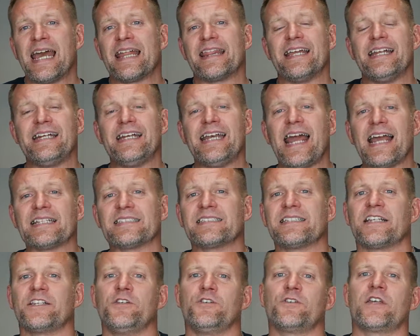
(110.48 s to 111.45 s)
The next
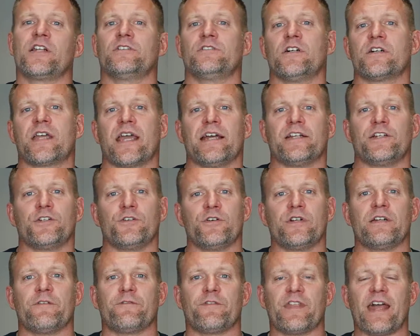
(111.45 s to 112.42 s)
thing you can look at
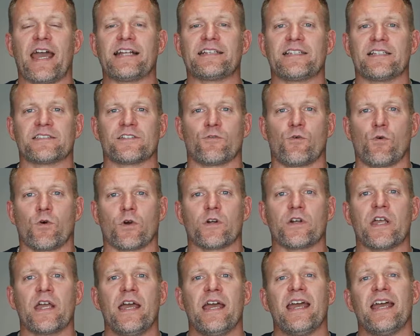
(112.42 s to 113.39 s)
doing, if that doesn't
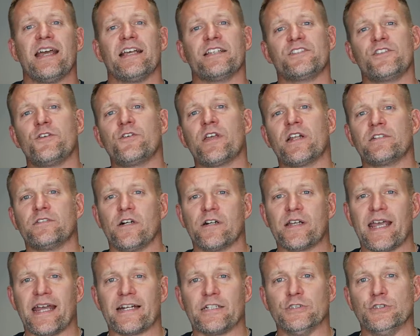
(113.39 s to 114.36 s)
work, is you can
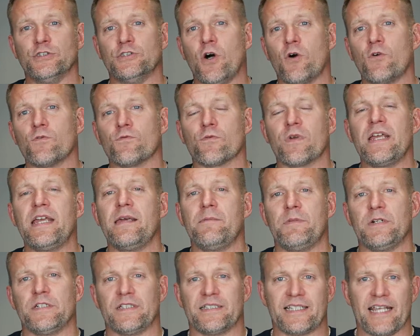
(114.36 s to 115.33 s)
look at a loan
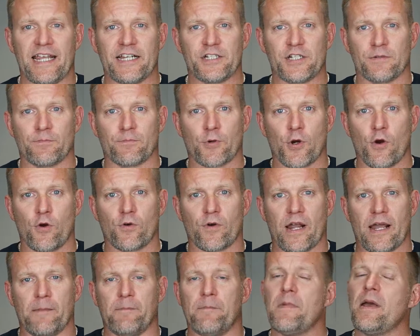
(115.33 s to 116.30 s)
rehabilitation
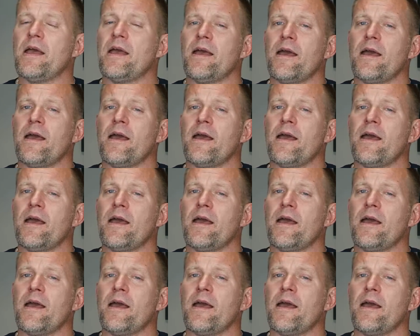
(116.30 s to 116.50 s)
program.